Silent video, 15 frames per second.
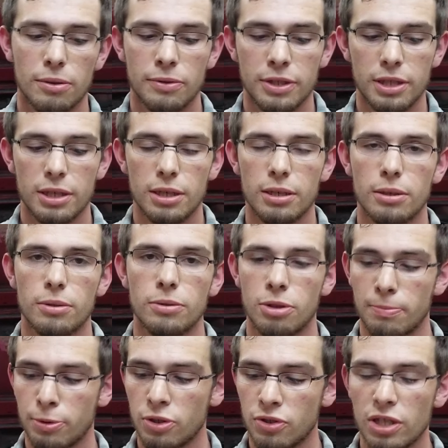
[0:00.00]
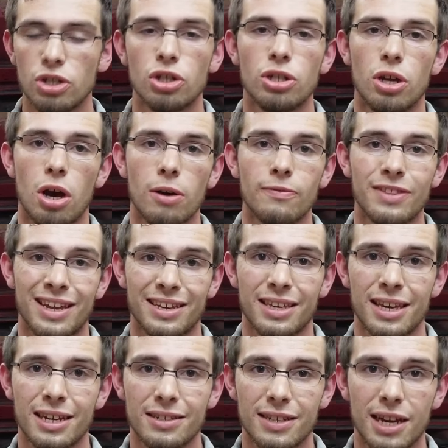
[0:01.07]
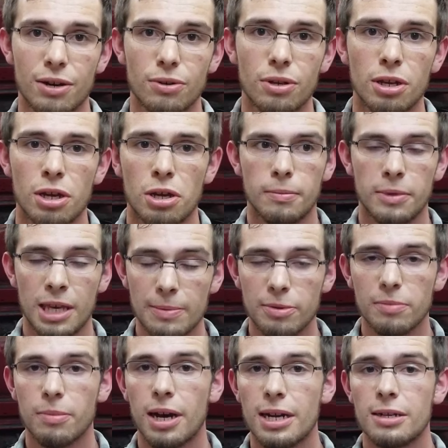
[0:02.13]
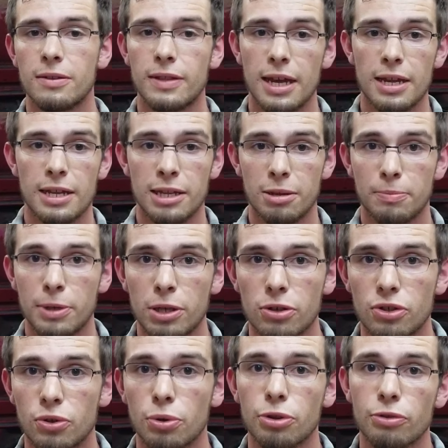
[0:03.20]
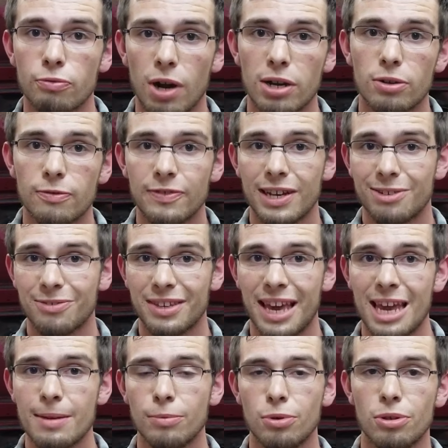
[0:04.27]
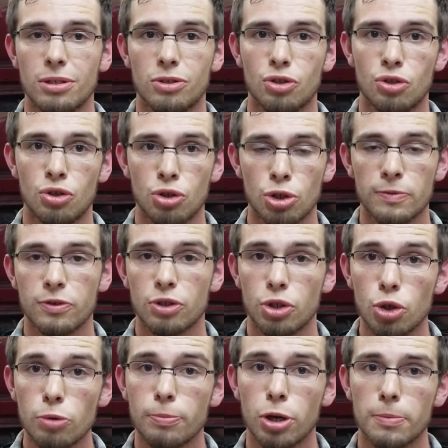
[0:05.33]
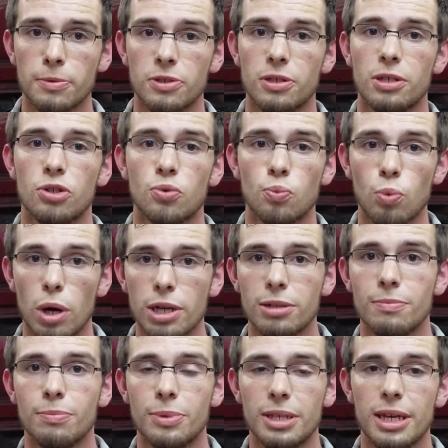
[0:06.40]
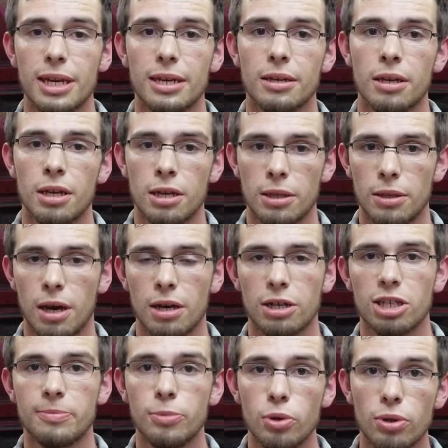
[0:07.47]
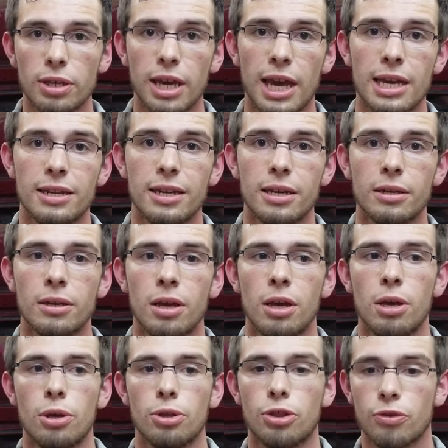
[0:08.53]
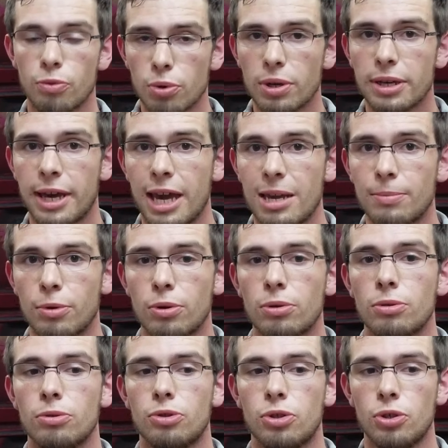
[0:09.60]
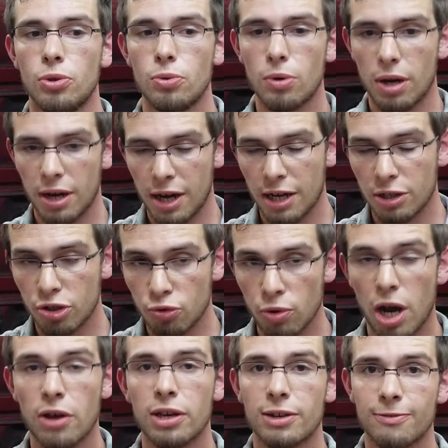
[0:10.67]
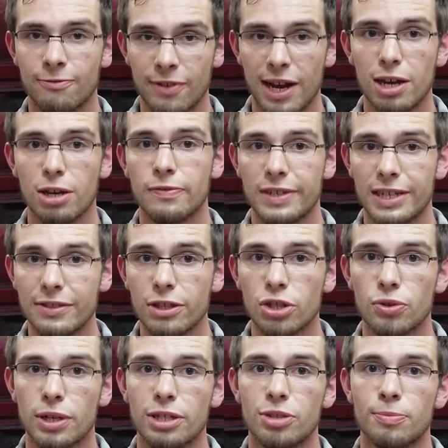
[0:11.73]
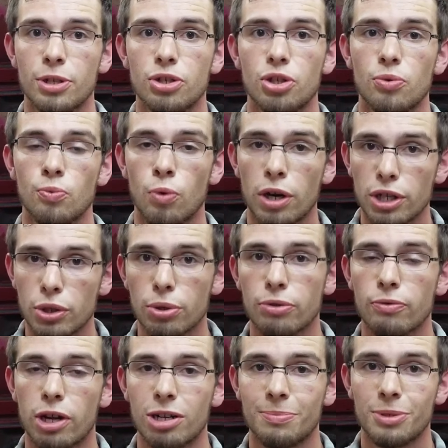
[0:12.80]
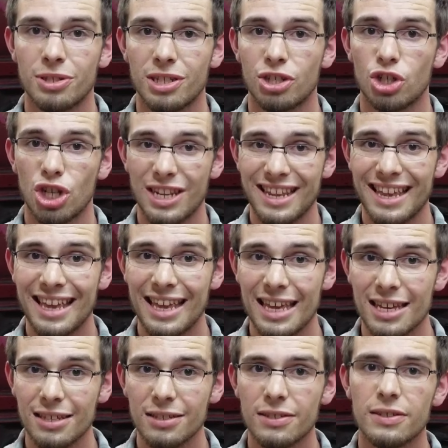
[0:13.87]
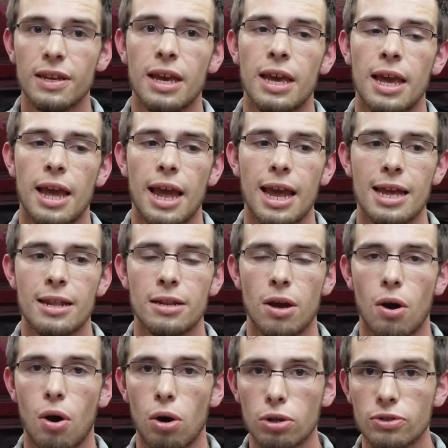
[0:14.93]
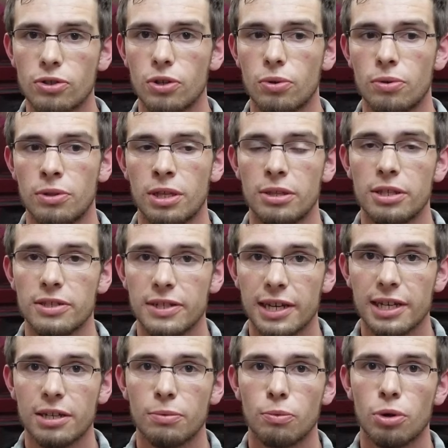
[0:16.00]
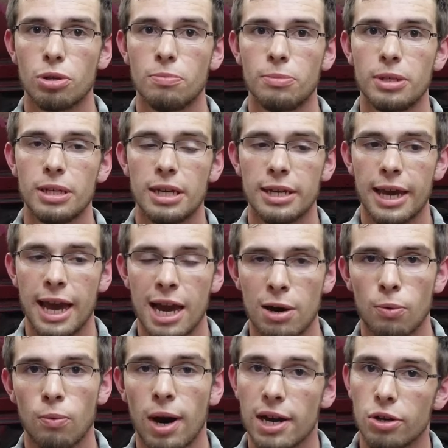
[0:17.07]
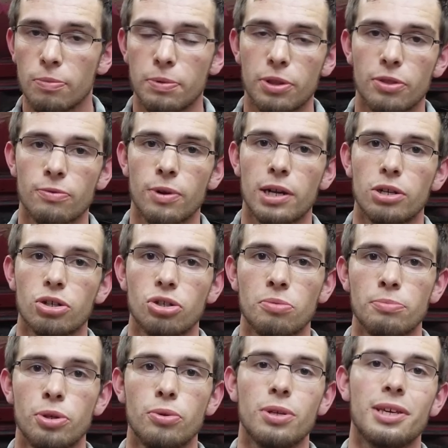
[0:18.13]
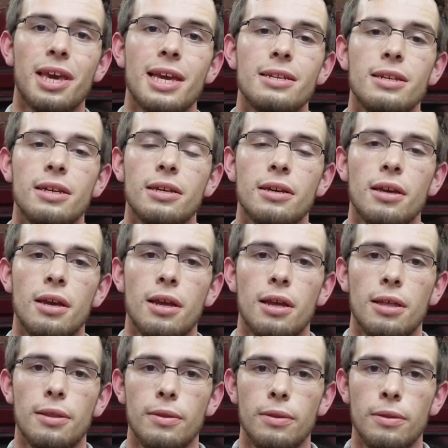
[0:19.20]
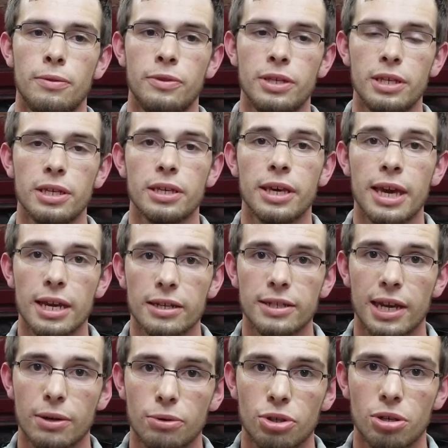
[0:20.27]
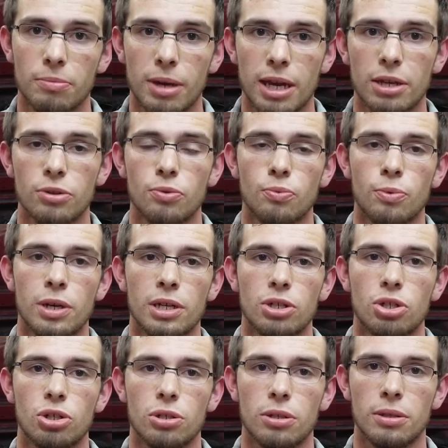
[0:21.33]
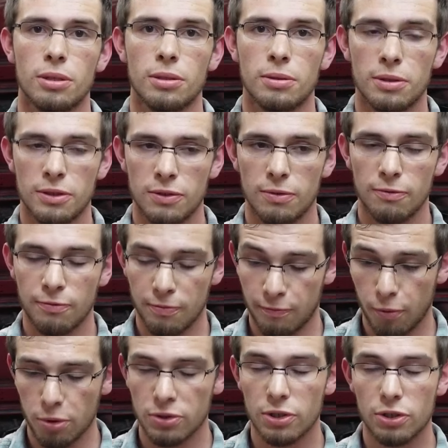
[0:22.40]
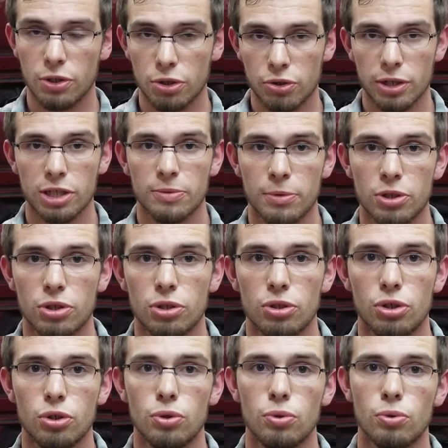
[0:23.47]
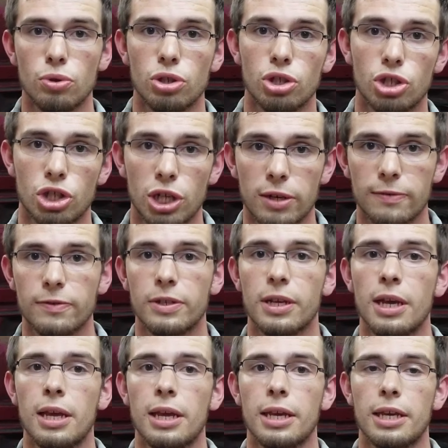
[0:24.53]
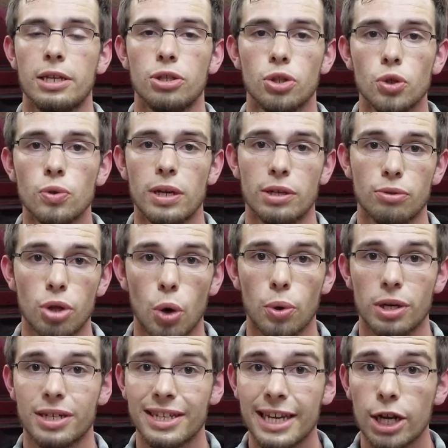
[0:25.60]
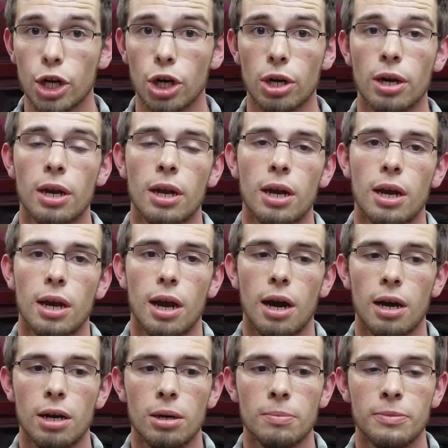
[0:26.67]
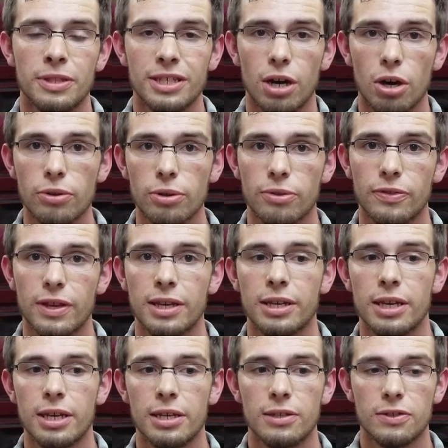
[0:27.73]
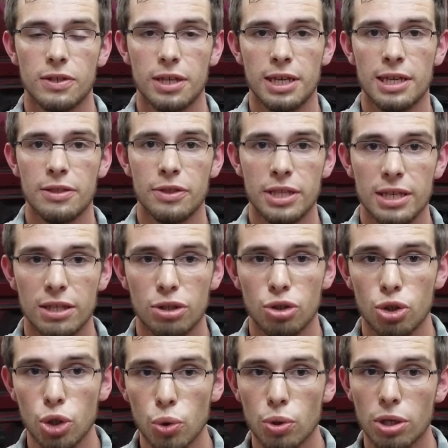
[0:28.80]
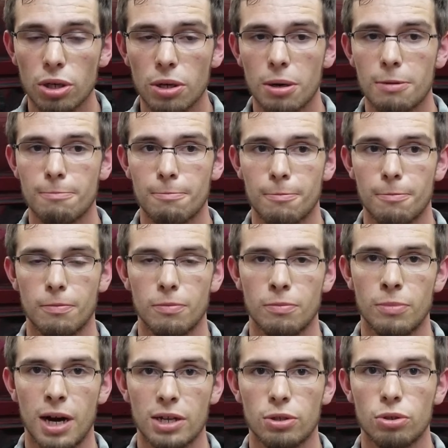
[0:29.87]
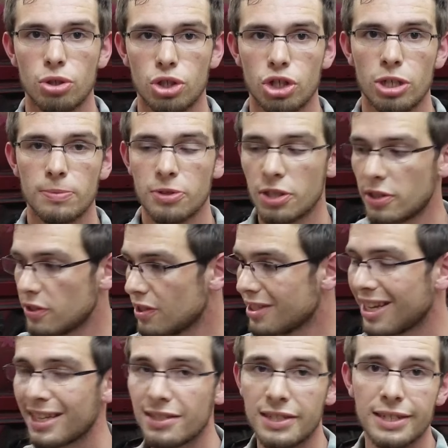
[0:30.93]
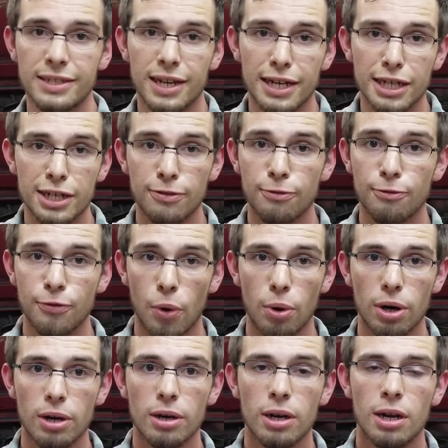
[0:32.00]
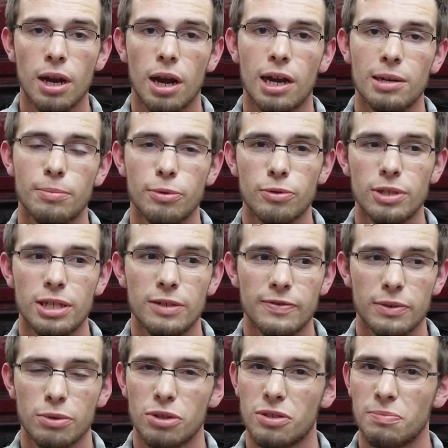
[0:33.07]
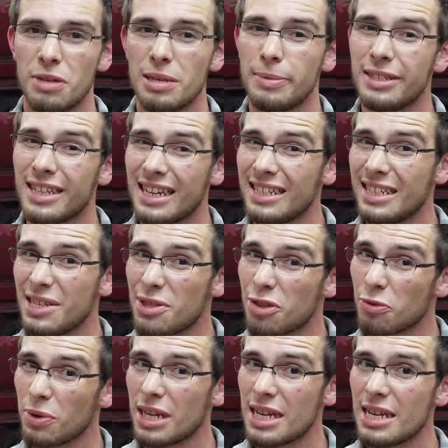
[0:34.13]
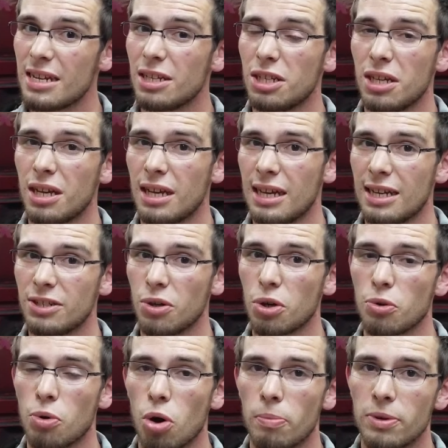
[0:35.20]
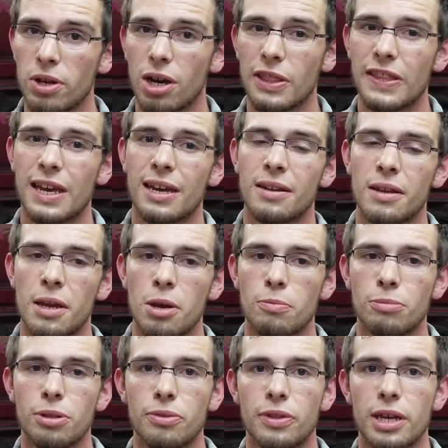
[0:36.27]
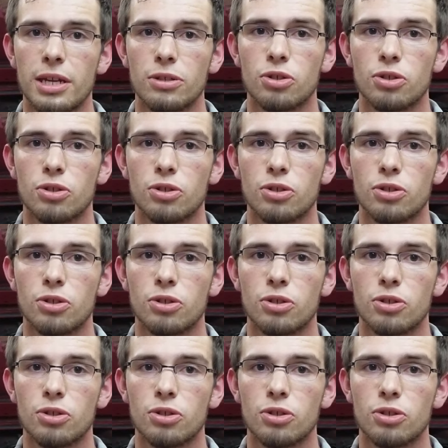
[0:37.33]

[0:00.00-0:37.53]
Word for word: the position of that kickdown. Keep in mind that it appears your throttle valve cable serves two purposes, one being communicating through a cable to a hydraulic valve in the transmission what your throttle position is, and also the second one being at wide open throttle communicating the kickdown command, which forces your transmission to shift into a lower gear. The other thing is, in the newer model Jeeps, this is a 1994, I believe it was maybe 93, don't quote me on that, but they